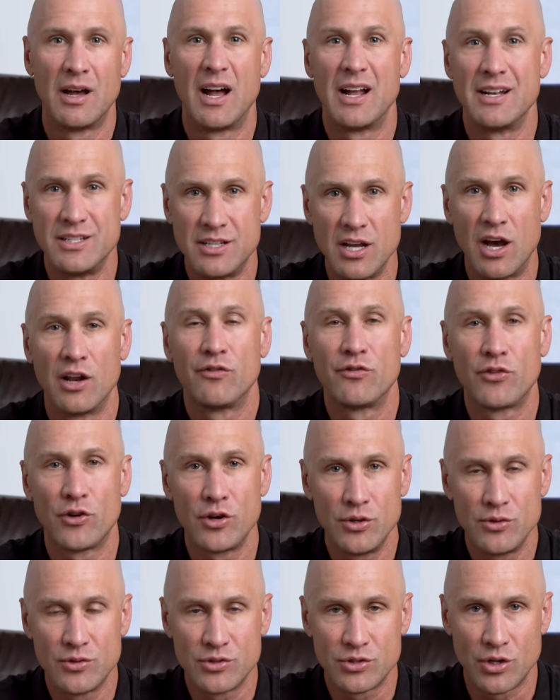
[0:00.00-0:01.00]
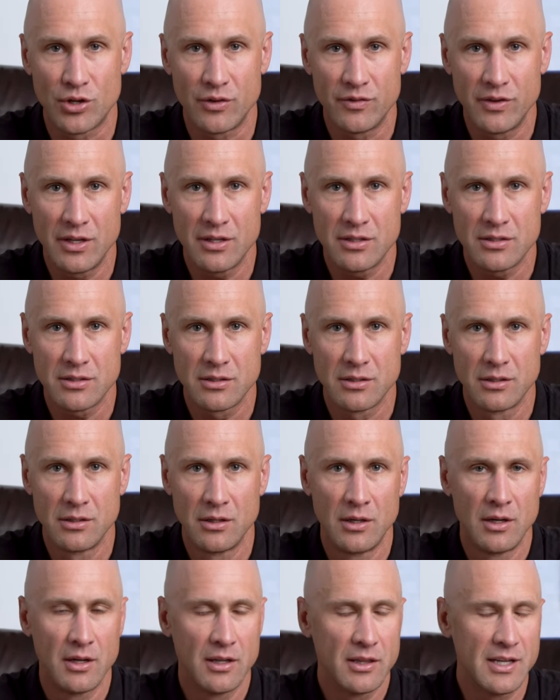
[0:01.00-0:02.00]
a done for you service,
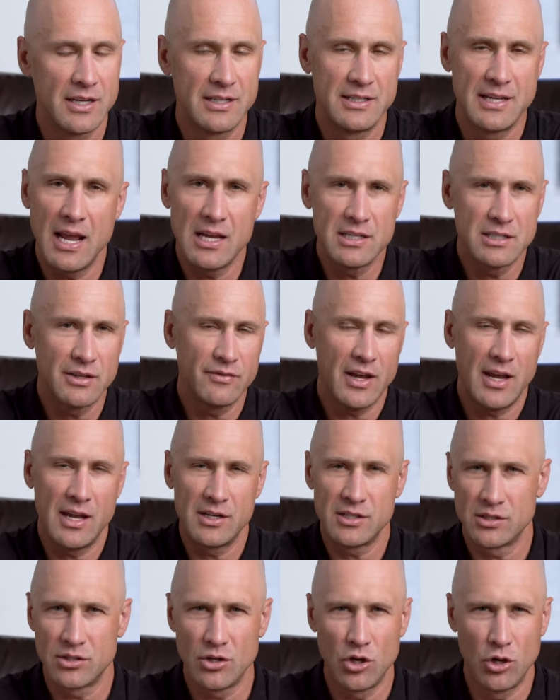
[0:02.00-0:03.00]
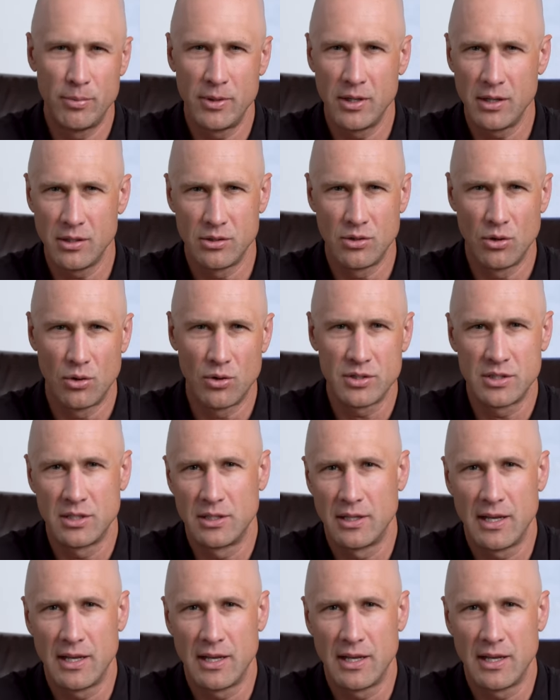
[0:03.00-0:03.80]
the days of agents opening doors